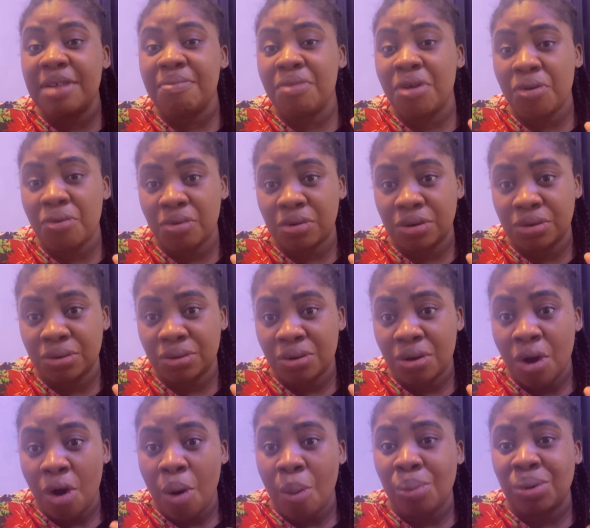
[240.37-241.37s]
main road,
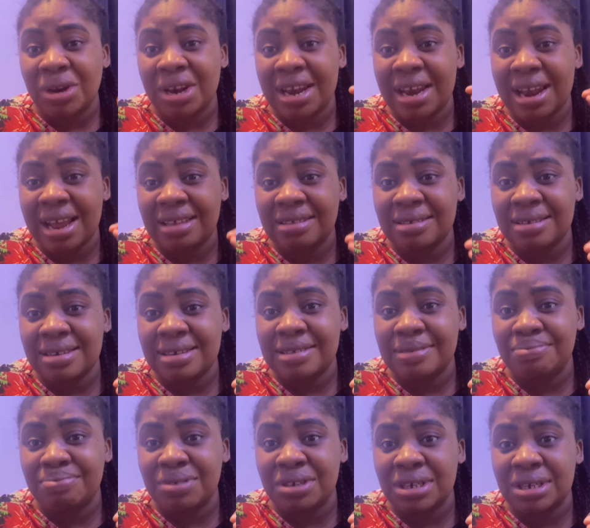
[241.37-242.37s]
but let
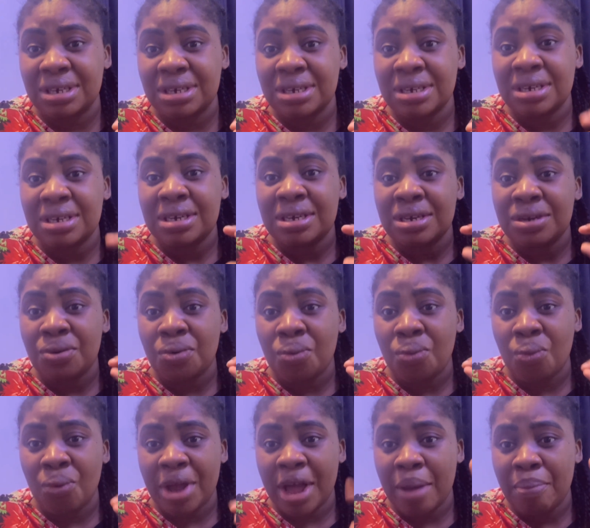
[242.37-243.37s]
it be
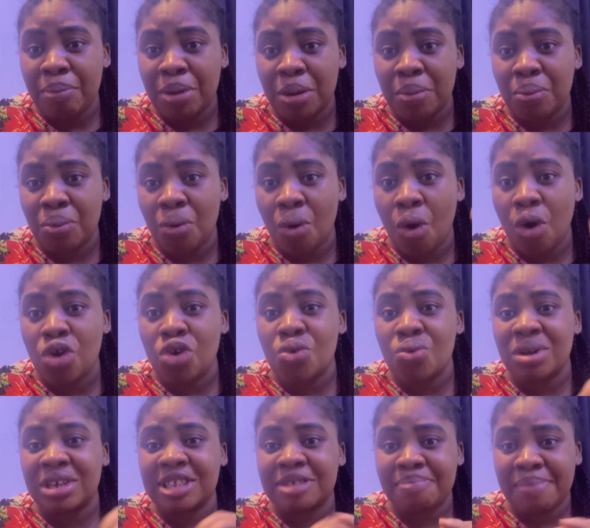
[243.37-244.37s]
where people
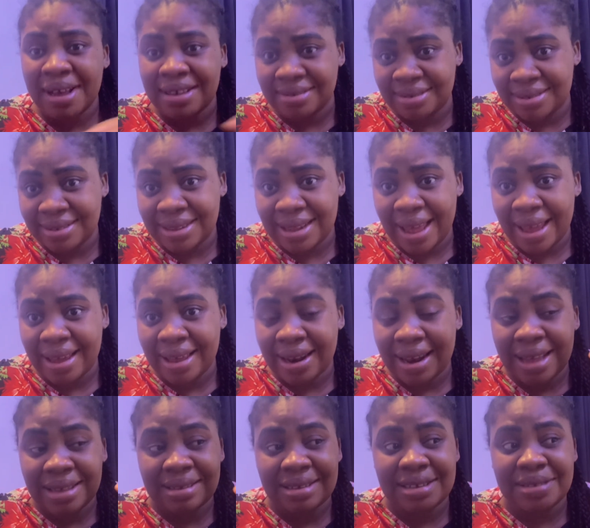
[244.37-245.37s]
always pass. It's like,
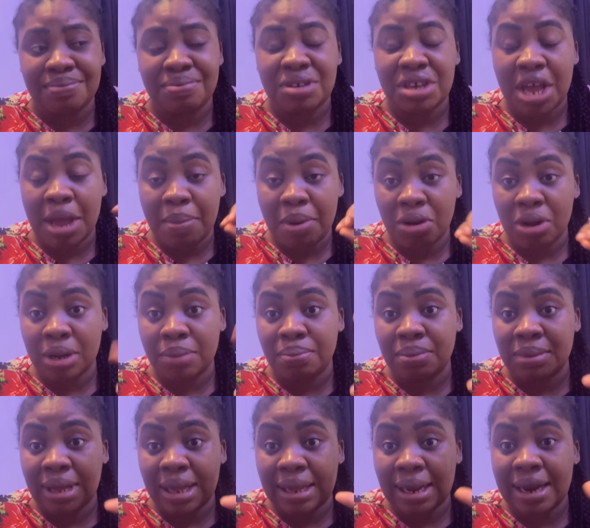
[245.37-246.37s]
let
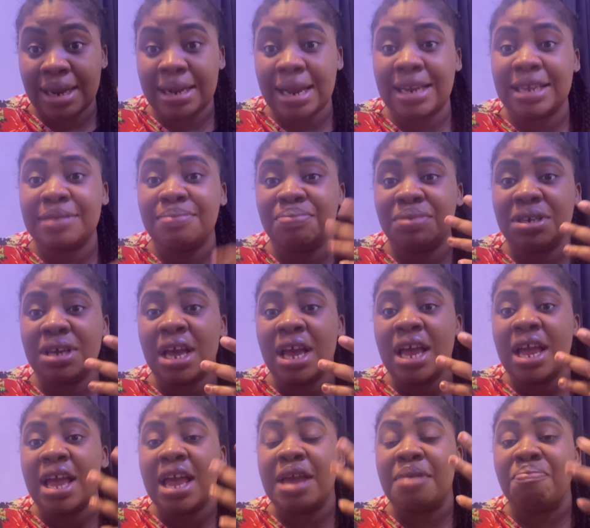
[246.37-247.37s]
it be
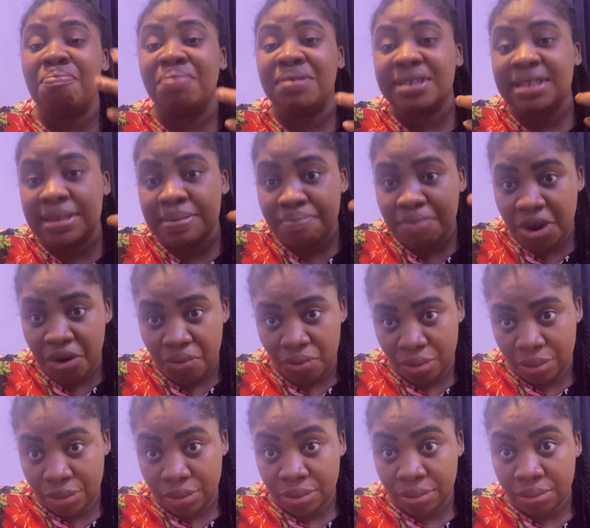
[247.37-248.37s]
a busy main
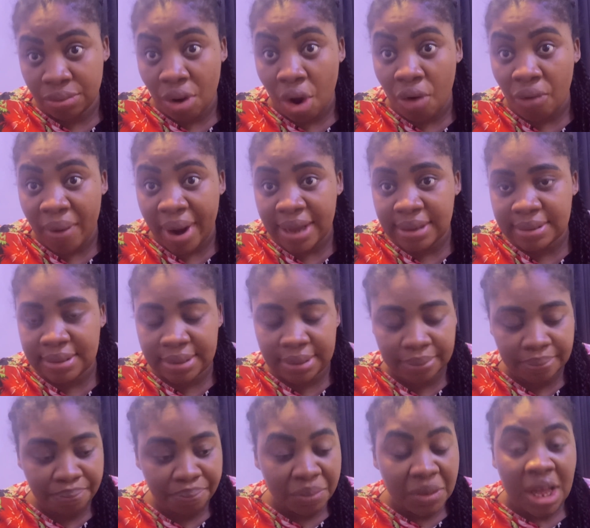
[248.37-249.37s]
road. All right,
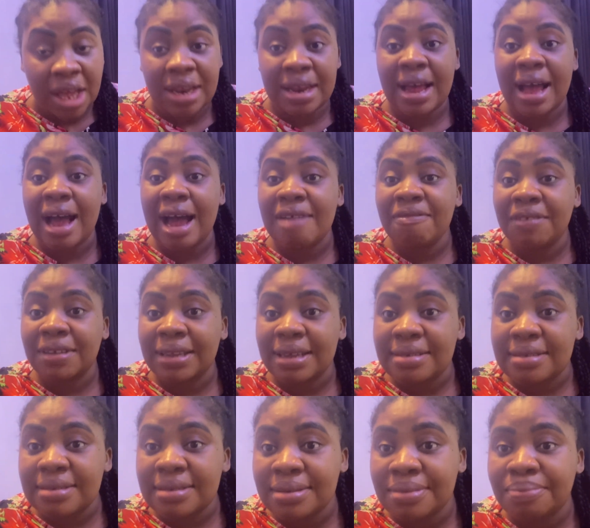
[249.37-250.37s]
now after that,